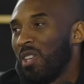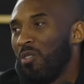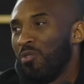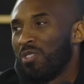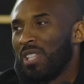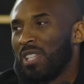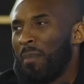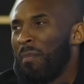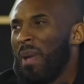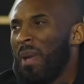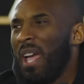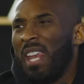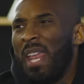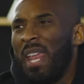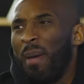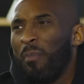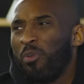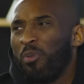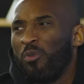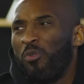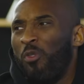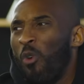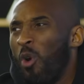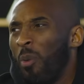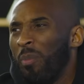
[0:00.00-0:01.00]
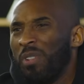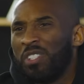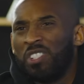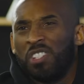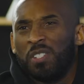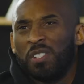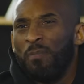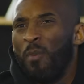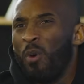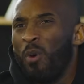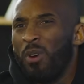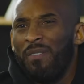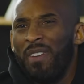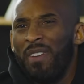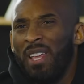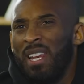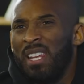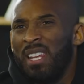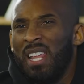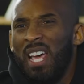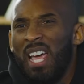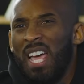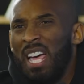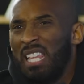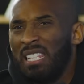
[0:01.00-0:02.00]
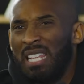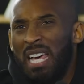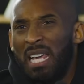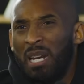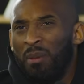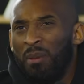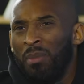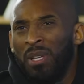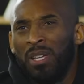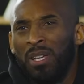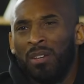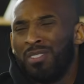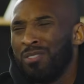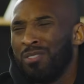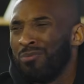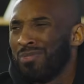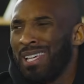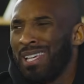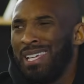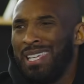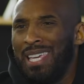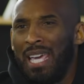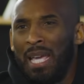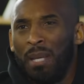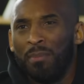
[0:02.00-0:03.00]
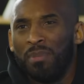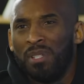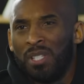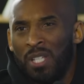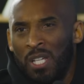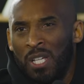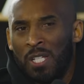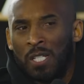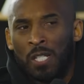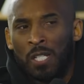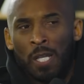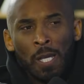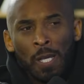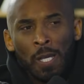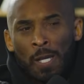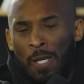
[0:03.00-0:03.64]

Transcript: was like, man, that performance just motivated the hell out of me. I think it was like Game 6.